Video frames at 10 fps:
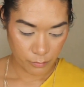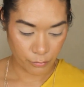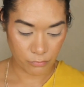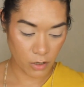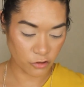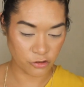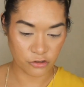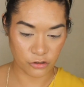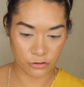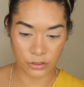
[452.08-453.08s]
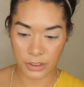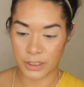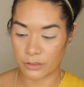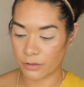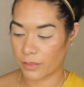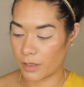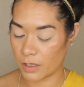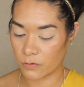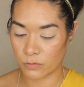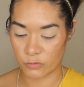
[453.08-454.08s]
brush cleaner
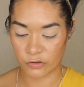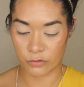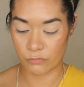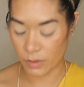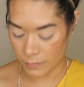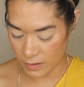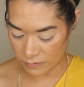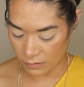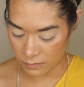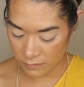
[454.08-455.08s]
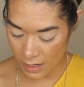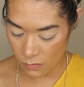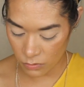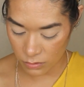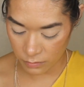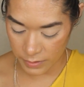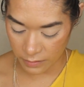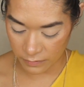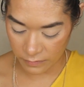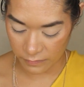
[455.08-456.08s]
thing. So I'm just going to rub this on a towel
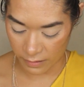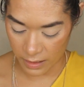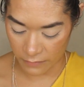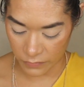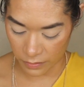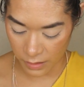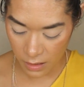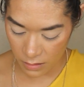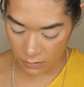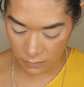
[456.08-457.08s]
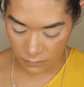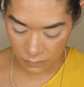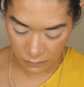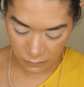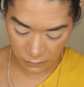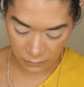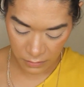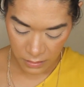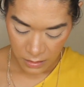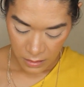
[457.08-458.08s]
because I have nothing else.
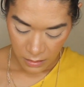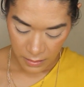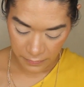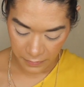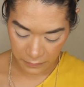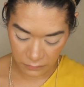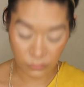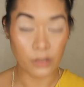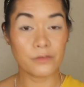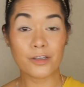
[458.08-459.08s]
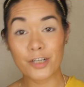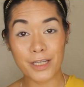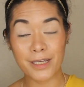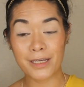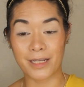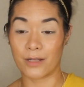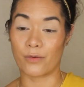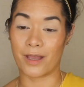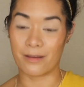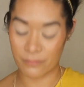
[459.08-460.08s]
I think these are all dirty and I
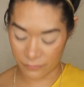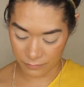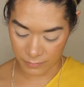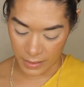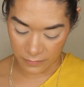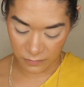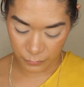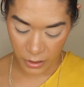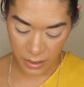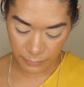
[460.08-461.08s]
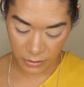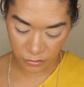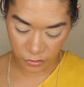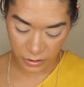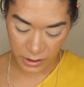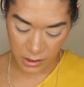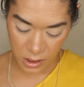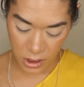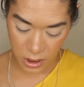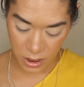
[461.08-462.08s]
don't have my spray brush
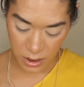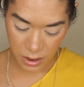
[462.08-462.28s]
cleaner.